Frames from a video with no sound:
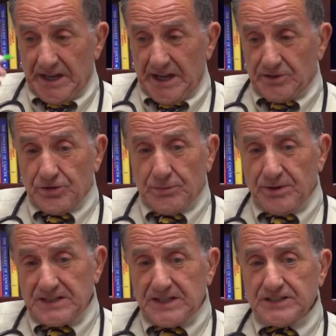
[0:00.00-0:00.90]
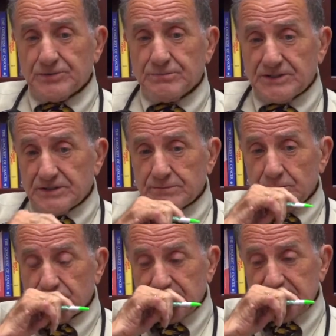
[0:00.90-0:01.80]
And so the blood test will miss it
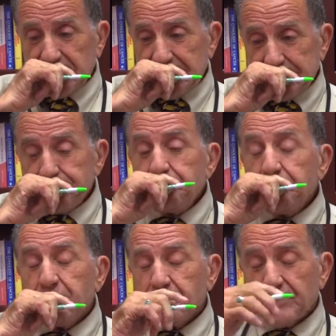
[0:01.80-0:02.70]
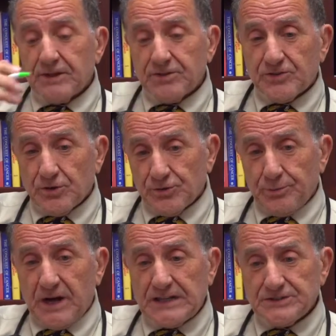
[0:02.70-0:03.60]
most of the time. If it shows
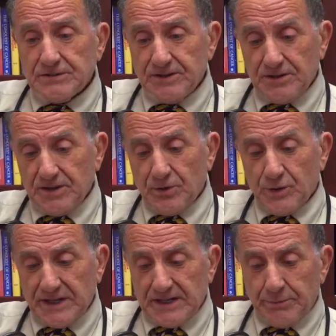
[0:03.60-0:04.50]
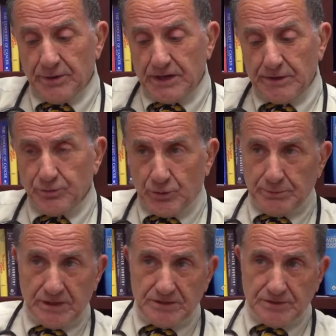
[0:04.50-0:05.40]
positive, they think one antibiotic for
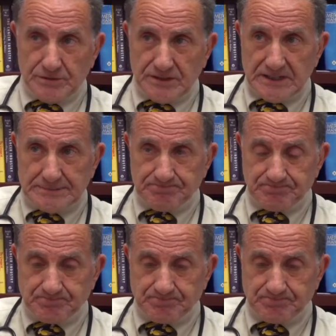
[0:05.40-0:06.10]
1 month and you're done.